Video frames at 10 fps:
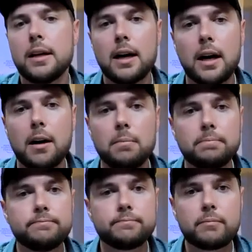Um,
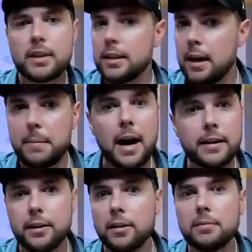I'm not
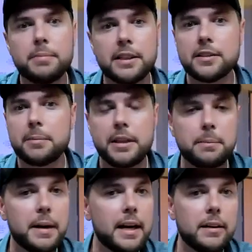here because I'm
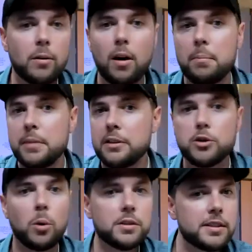getting paid or I'm being
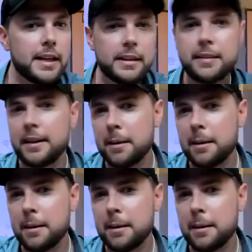told to say anything.